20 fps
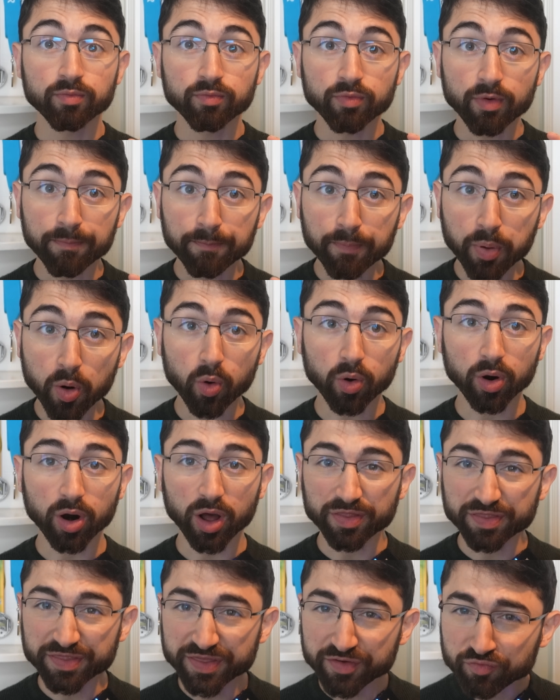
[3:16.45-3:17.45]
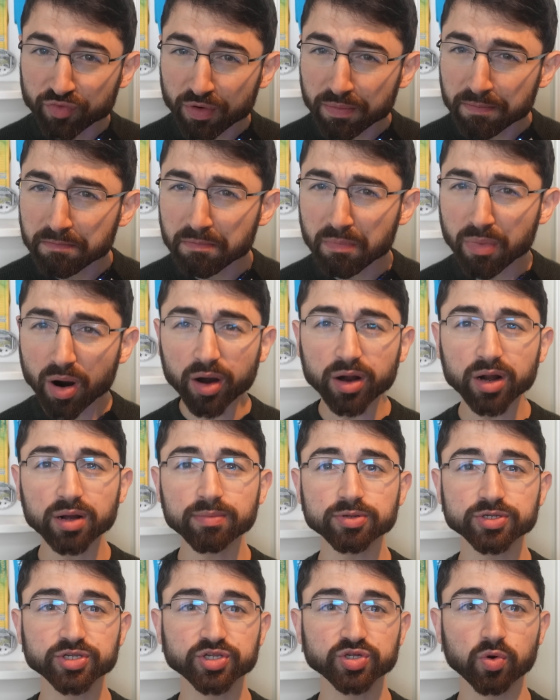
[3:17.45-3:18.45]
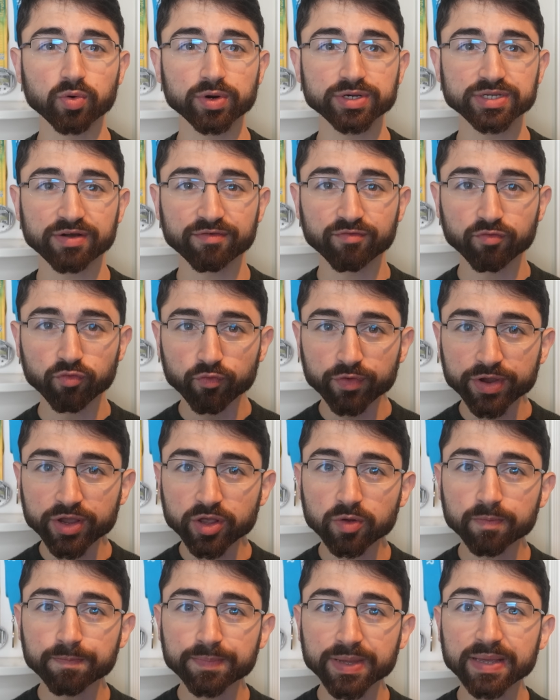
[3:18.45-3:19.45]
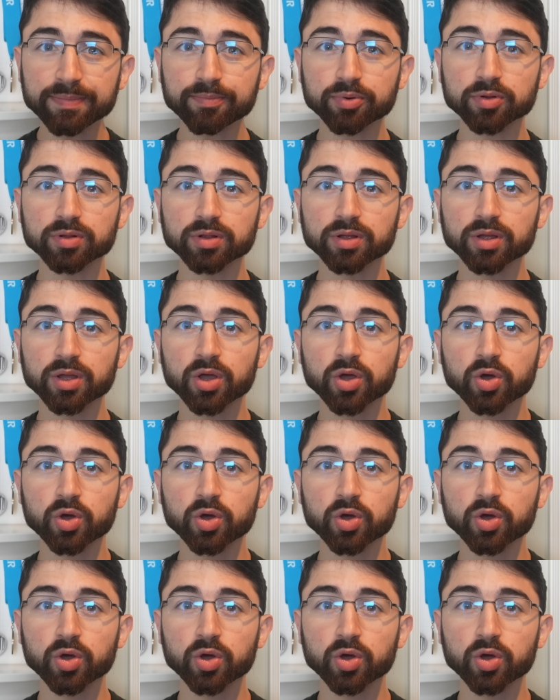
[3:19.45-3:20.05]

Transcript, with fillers: report on the remarkable stories of real people